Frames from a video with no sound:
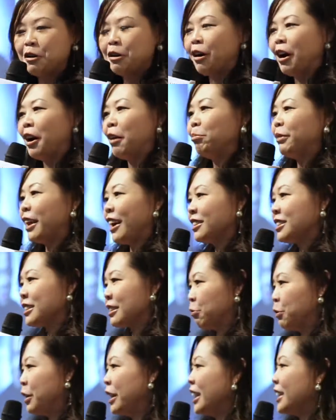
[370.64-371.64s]
that
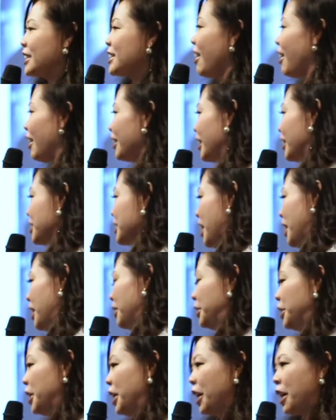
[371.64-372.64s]
really target at
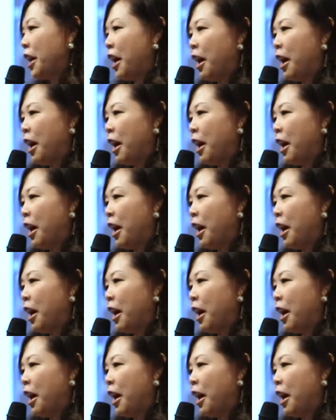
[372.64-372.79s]
the